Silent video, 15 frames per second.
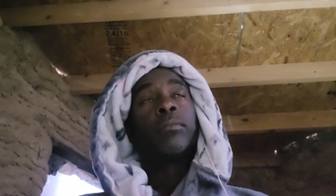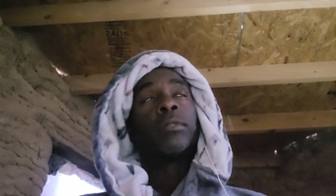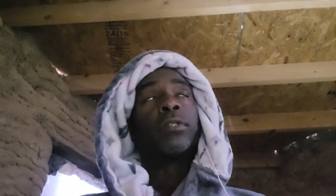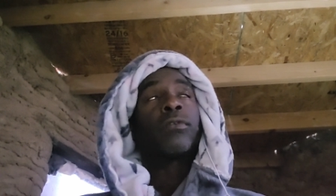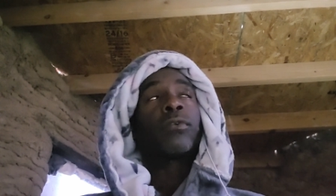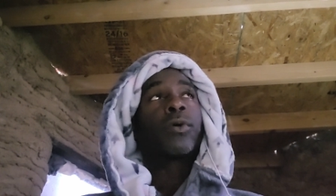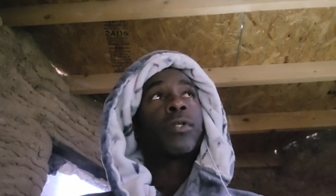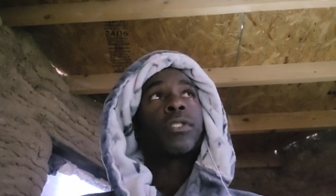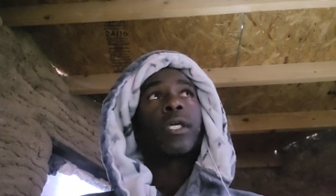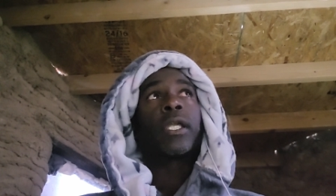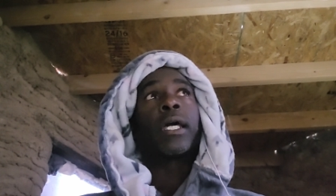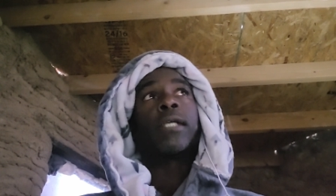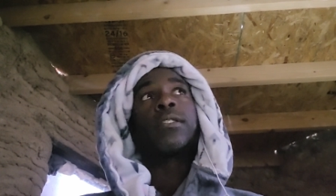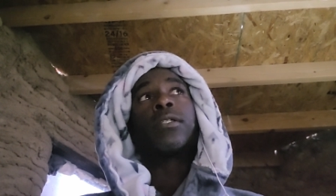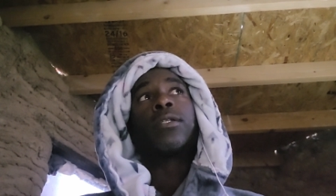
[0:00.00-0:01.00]
But of course, that
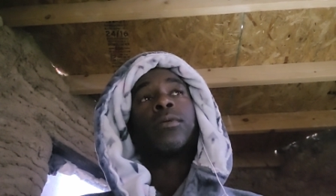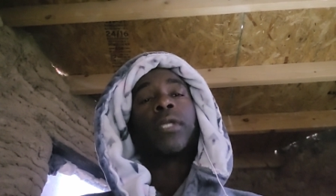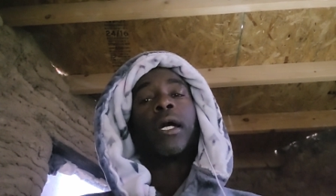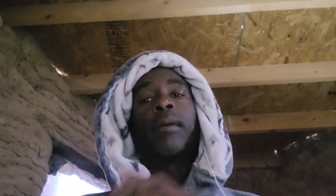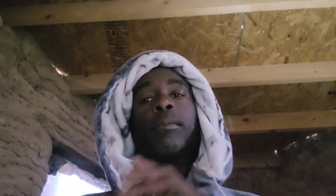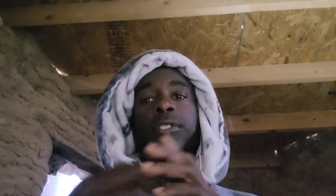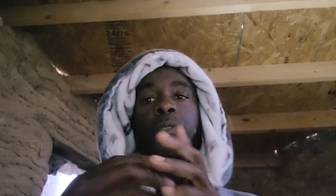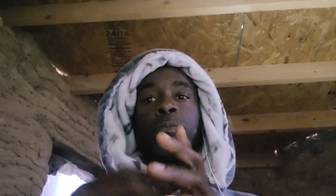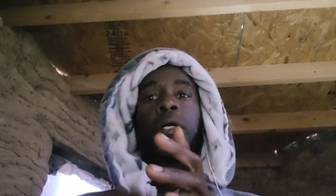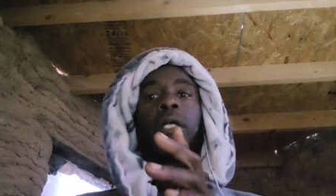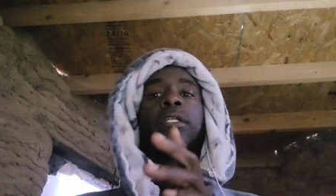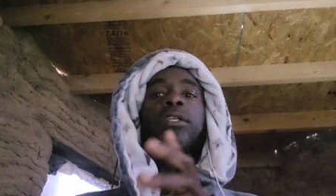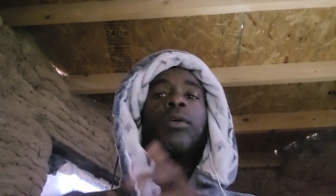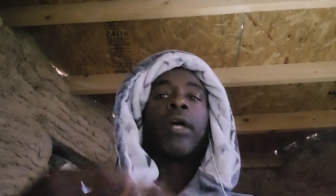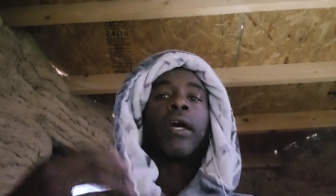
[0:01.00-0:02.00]
has to do with how much
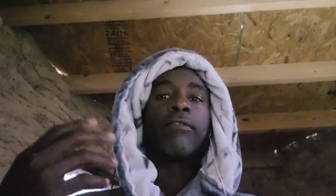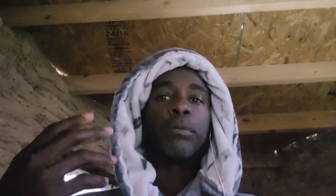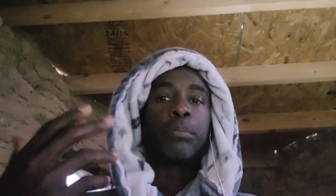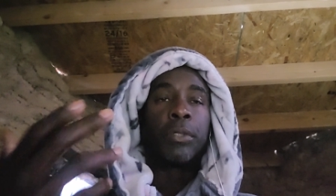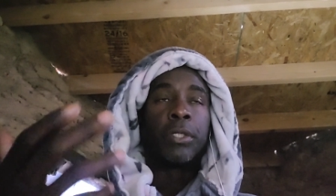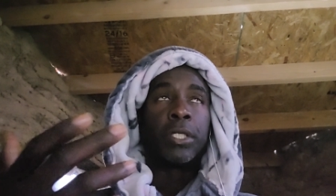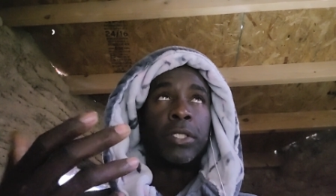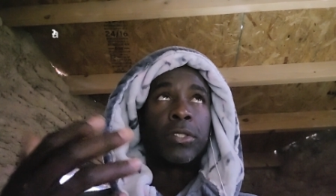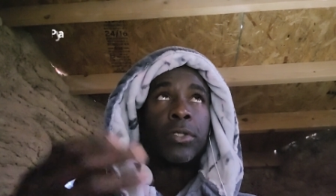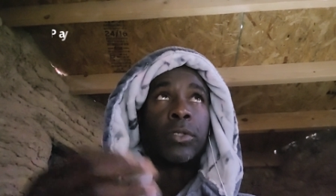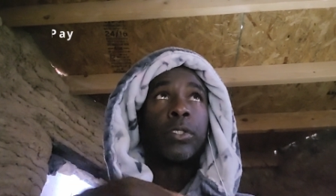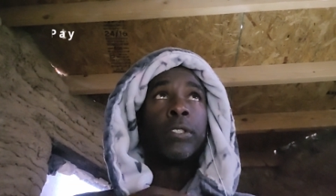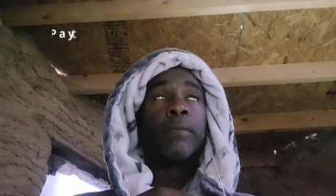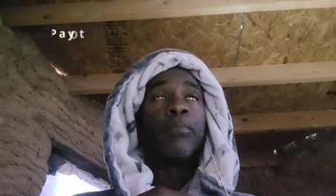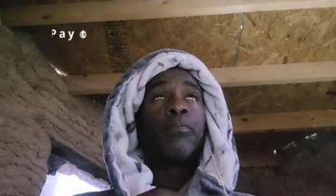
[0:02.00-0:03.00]
money you have to put
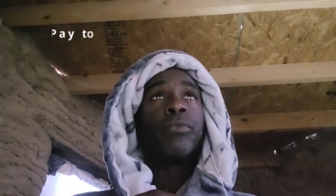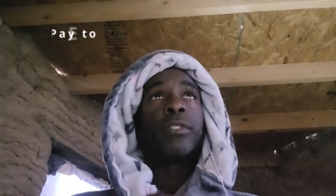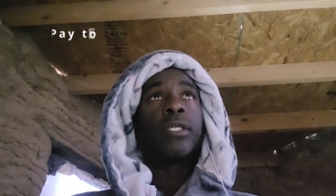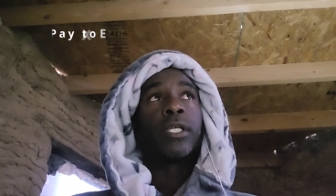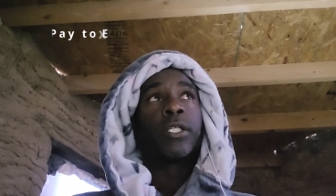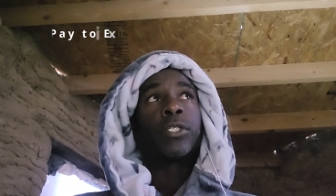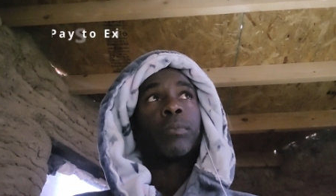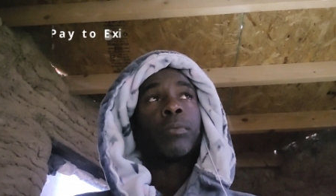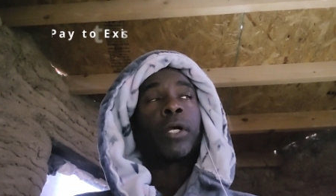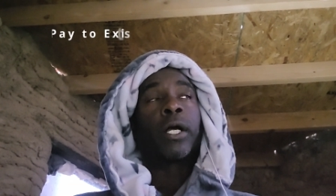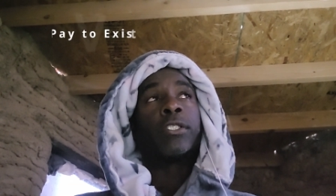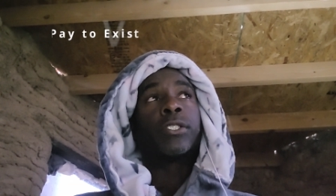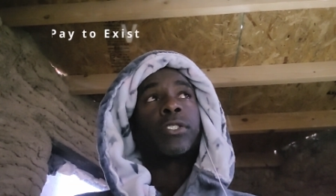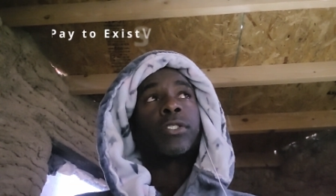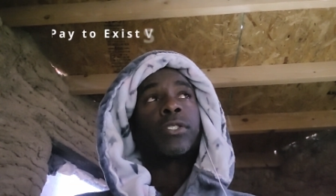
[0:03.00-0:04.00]
into it to get your
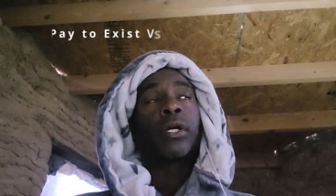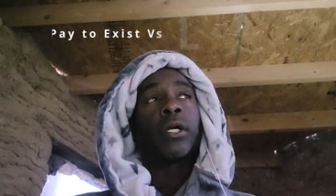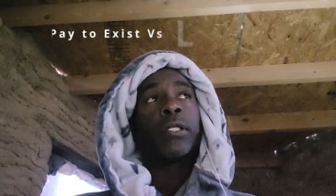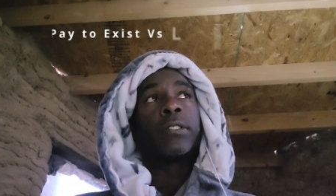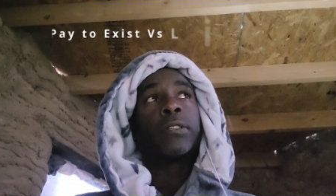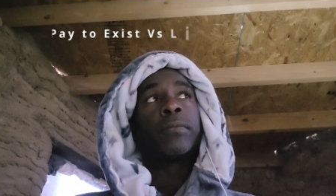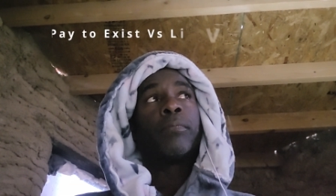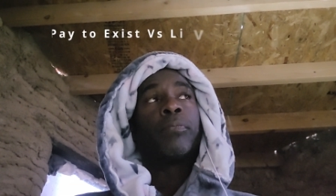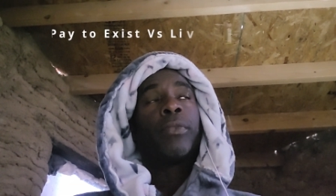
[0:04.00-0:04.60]
project started.